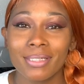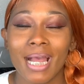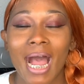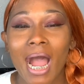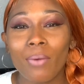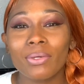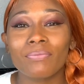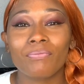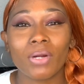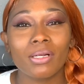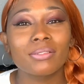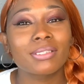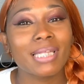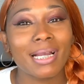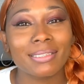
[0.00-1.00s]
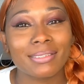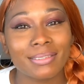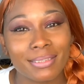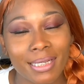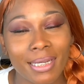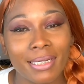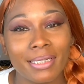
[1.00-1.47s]
I would first like to
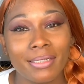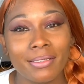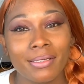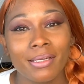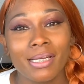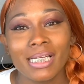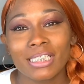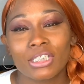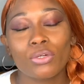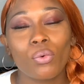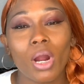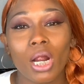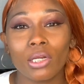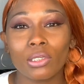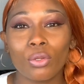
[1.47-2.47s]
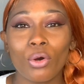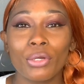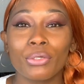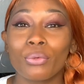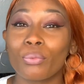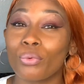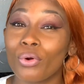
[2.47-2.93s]
say to our
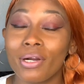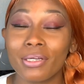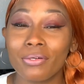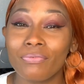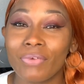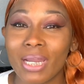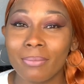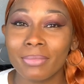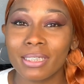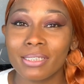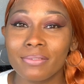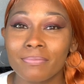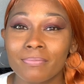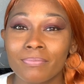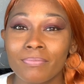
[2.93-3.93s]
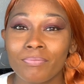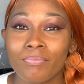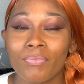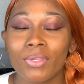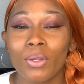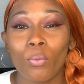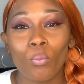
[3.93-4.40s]
loyal royal family,
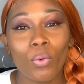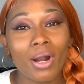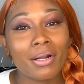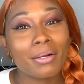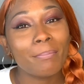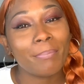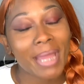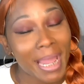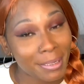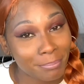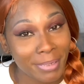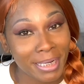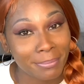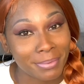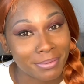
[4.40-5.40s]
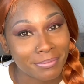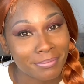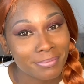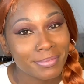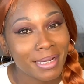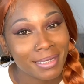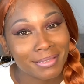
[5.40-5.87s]
welcome back, baby.
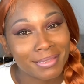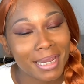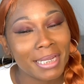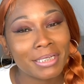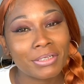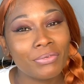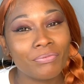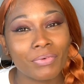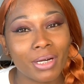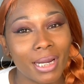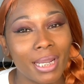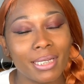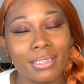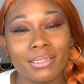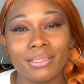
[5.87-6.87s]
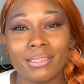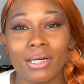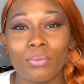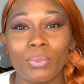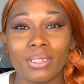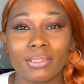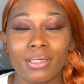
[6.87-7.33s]
Thank you for hanging in there
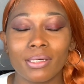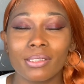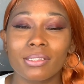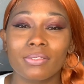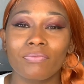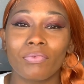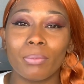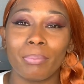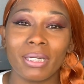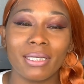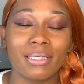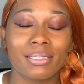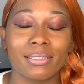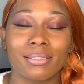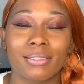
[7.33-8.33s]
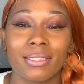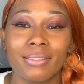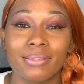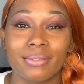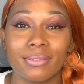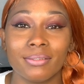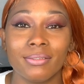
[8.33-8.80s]
with us, for being
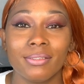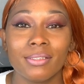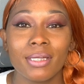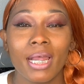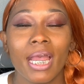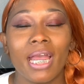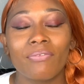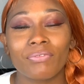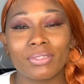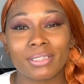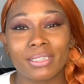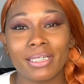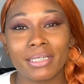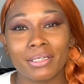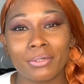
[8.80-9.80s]
consistent, and for sticking